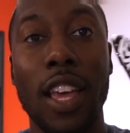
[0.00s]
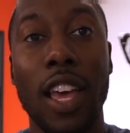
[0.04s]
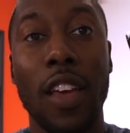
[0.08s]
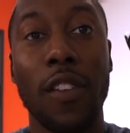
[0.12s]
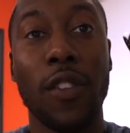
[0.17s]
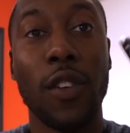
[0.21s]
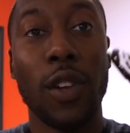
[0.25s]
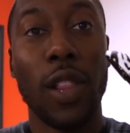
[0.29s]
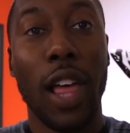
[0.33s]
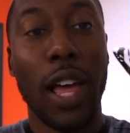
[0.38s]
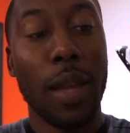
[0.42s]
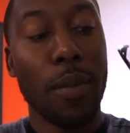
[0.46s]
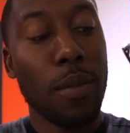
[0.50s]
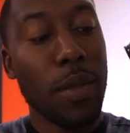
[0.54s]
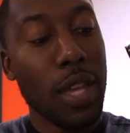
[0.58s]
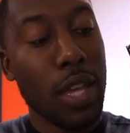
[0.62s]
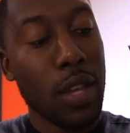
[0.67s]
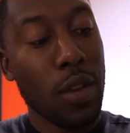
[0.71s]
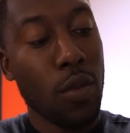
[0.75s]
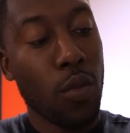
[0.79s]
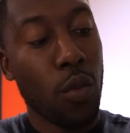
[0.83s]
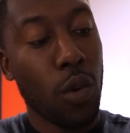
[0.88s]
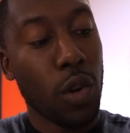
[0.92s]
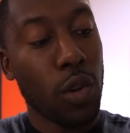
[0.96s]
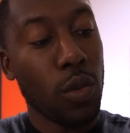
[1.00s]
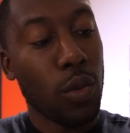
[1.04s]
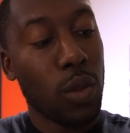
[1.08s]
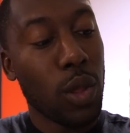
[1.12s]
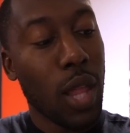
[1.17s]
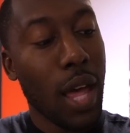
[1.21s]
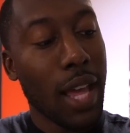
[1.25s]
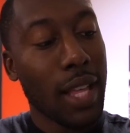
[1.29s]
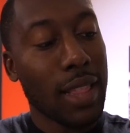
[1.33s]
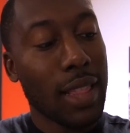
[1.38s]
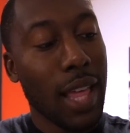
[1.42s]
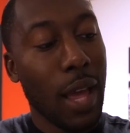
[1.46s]
If you're like me, where you'd
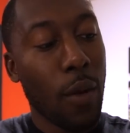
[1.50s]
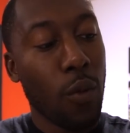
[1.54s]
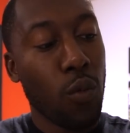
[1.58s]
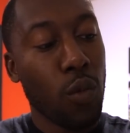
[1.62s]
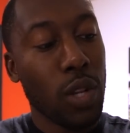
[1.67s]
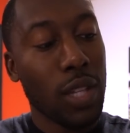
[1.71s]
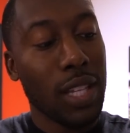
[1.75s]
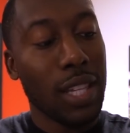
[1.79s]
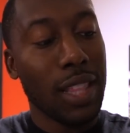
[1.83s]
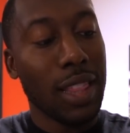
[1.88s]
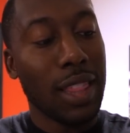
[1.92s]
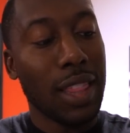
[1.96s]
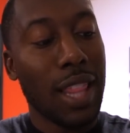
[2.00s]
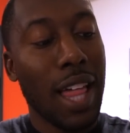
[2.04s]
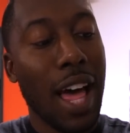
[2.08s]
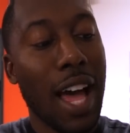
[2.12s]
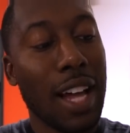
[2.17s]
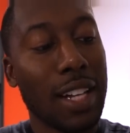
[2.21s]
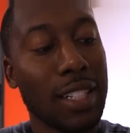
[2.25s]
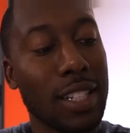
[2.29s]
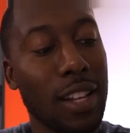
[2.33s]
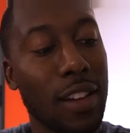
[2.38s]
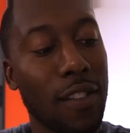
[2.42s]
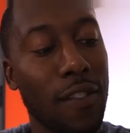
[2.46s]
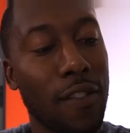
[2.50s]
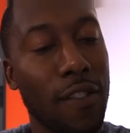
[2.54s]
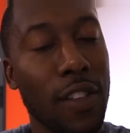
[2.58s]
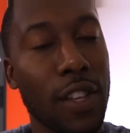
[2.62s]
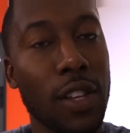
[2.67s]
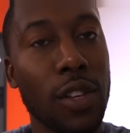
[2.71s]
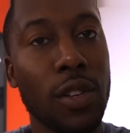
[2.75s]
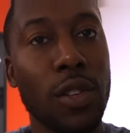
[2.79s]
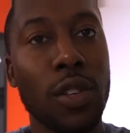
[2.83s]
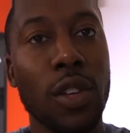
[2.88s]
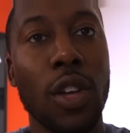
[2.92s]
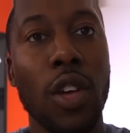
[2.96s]
like that really locked in
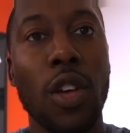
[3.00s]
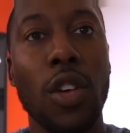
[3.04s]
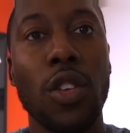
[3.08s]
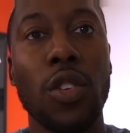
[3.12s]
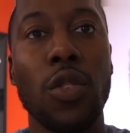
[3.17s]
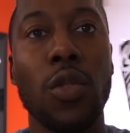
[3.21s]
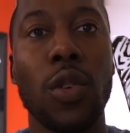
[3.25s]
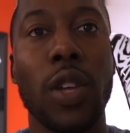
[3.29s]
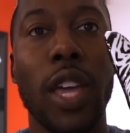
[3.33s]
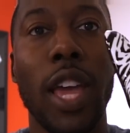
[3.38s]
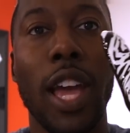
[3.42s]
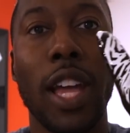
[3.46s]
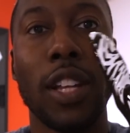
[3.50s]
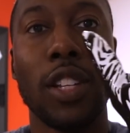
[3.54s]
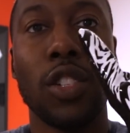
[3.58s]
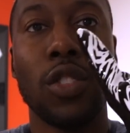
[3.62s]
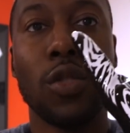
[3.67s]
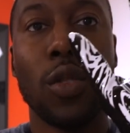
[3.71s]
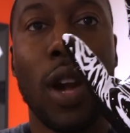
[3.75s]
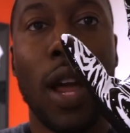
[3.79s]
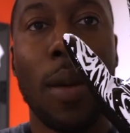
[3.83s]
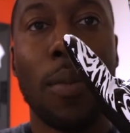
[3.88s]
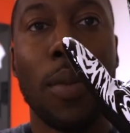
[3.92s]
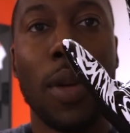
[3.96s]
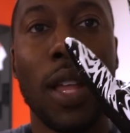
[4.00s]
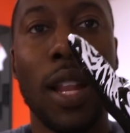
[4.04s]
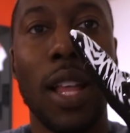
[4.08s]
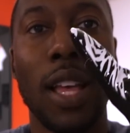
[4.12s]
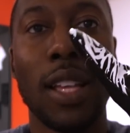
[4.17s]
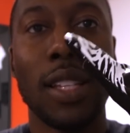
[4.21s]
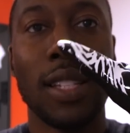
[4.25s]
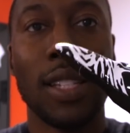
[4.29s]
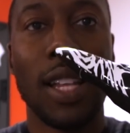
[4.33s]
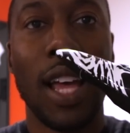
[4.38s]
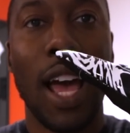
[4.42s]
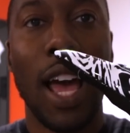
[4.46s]
feel, you can strap it
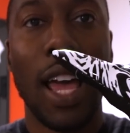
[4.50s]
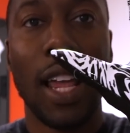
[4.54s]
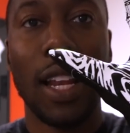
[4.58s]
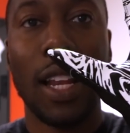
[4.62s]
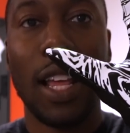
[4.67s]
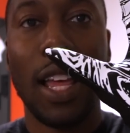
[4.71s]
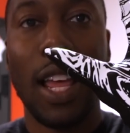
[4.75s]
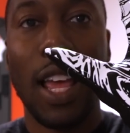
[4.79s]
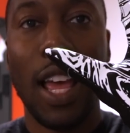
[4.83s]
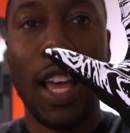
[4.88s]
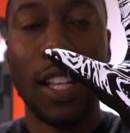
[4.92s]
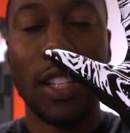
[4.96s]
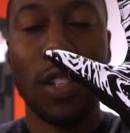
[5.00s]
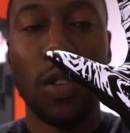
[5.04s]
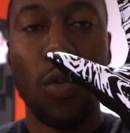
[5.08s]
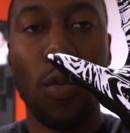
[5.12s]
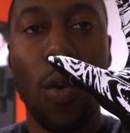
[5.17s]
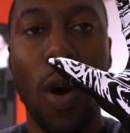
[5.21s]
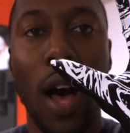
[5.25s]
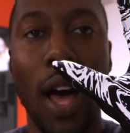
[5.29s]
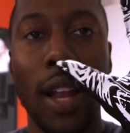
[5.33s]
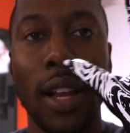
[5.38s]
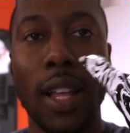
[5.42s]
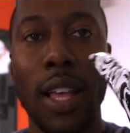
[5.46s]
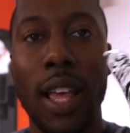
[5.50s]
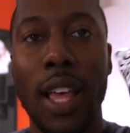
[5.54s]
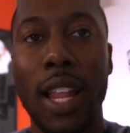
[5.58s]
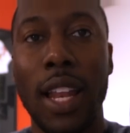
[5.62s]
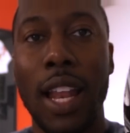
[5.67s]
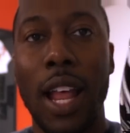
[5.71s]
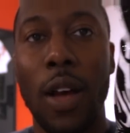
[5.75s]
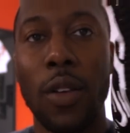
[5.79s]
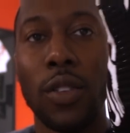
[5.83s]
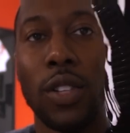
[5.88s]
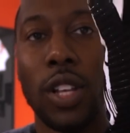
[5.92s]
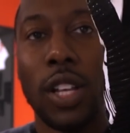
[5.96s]
as tight as you want.
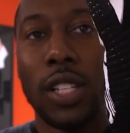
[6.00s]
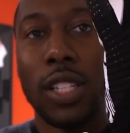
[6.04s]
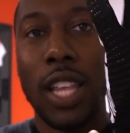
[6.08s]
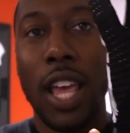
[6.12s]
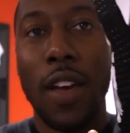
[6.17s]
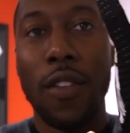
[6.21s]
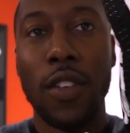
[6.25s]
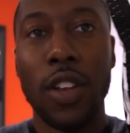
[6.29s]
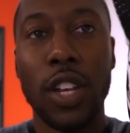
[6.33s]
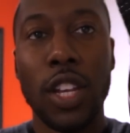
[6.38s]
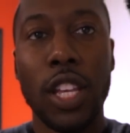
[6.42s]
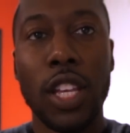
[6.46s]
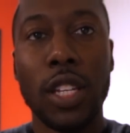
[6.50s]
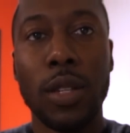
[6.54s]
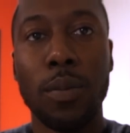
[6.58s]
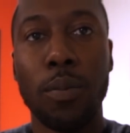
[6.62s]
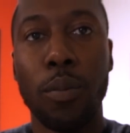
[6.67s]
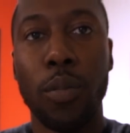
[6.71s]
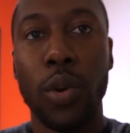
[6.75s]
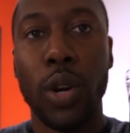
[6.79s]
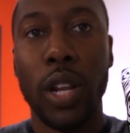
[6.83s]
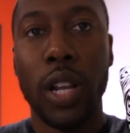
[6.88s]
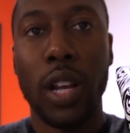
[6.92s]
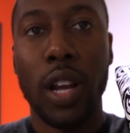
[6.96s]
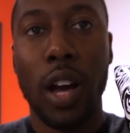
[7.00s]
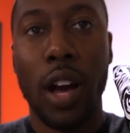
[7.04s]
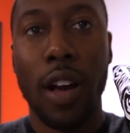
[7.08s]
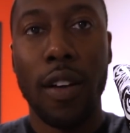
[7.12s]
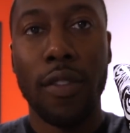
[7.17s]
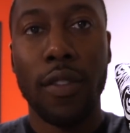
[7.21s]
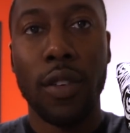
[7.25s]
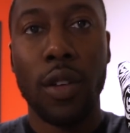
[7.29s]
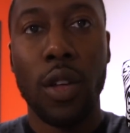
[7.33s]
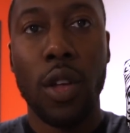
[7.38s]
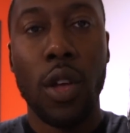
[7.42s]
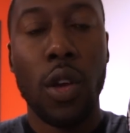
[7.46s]
Now it does have a neoprene
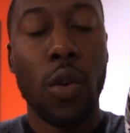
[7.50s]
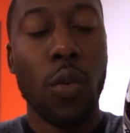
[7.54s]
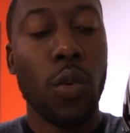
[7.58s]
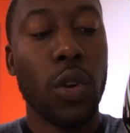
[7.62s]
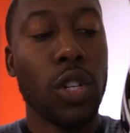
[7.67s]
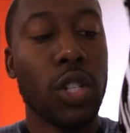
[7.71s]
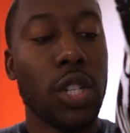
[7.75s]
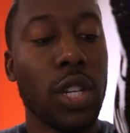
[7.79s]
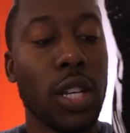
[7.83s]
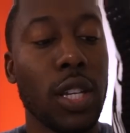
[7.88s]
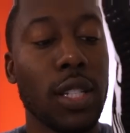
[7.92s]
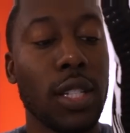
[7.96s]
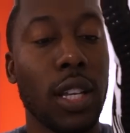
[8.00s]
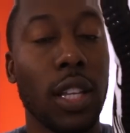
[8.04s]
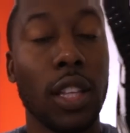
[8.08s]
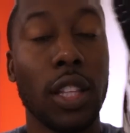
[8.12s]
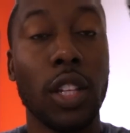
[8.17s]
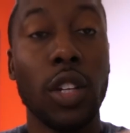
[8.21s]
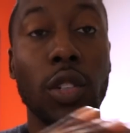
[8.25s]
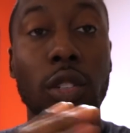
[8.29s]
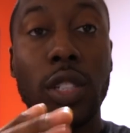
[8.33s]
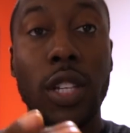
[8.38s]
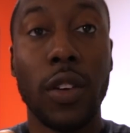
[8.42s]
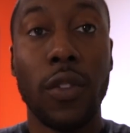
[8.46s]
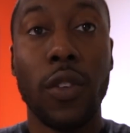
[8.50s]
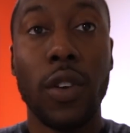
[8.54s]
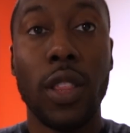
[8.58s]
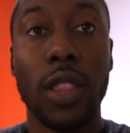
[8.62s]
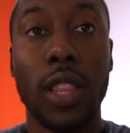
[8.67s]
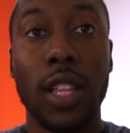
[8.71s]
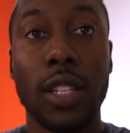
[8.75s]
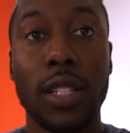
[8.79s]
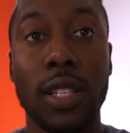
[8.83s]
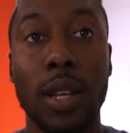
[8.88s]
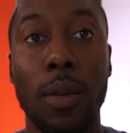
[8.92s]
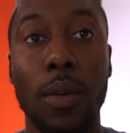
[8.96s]
cuff, which is a little different
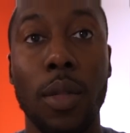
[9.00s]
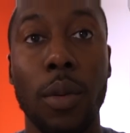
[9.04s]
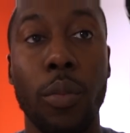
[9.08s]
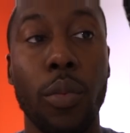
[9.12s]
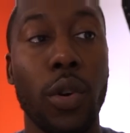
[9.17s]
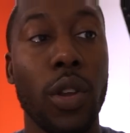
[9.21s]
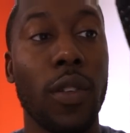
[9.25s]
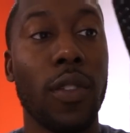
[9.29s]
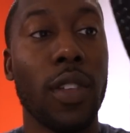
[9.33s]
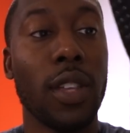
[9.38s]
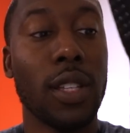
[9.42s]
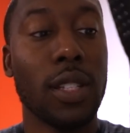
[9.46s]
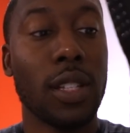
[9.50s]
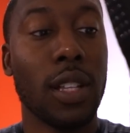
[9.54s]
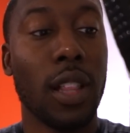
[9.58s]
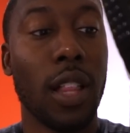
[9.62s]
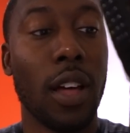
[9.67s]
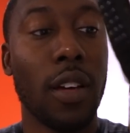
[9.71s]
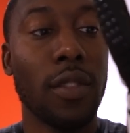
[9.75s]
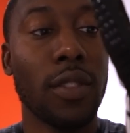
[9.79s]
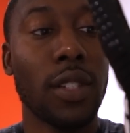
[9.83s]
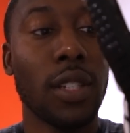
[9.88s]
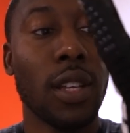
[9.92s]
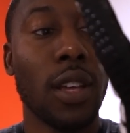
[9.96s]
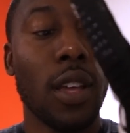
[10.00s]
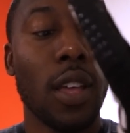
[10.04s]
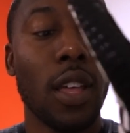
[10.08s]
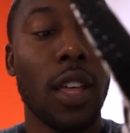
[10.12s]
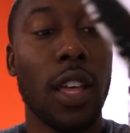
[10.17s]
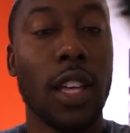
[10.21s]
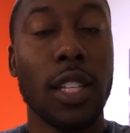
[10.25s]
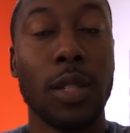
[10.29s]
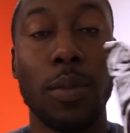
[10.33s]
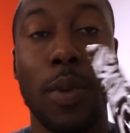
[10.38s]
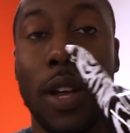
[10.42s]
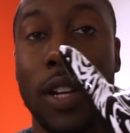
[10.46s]
than some of the previous gloves,
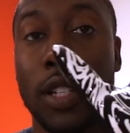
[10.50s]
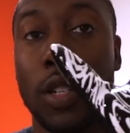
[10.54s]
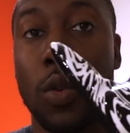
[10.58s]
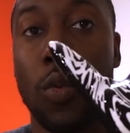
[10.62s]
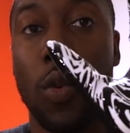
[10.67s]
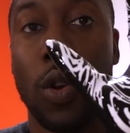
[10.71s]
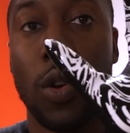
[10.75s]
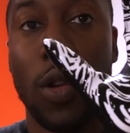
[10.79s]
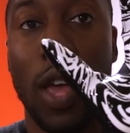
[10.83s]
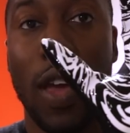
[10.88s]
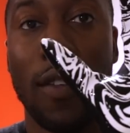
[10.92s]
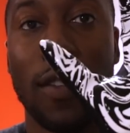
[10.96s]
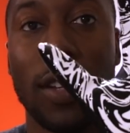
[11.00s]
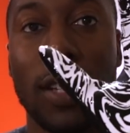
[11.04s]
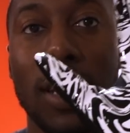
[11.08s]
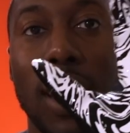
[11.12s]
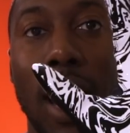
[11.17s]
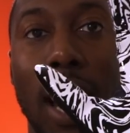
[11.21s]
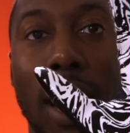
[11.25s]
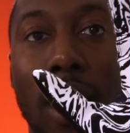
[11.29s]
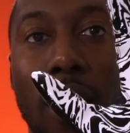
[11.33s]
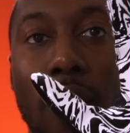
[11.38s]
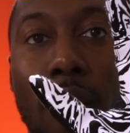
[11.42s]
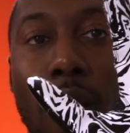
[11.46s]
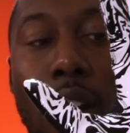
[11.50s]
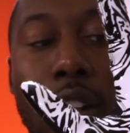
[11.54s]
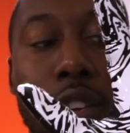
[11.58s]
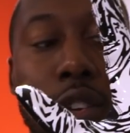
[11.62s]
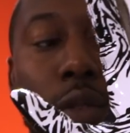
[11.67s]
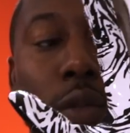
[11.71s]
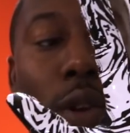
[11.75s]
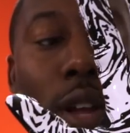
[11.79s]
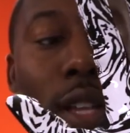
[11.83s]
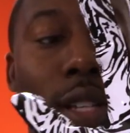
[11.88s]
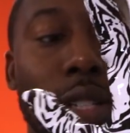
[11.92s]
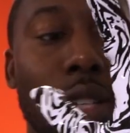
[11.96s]
especially when you have it tight around
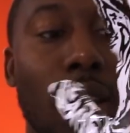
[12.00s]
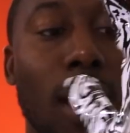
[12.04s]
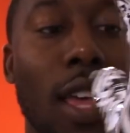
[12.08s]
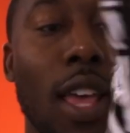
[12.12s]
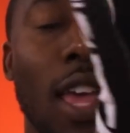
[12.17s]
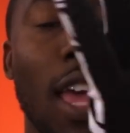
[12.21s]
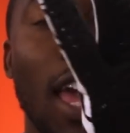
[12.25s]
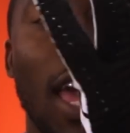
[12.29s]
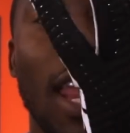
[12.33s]
your wrist.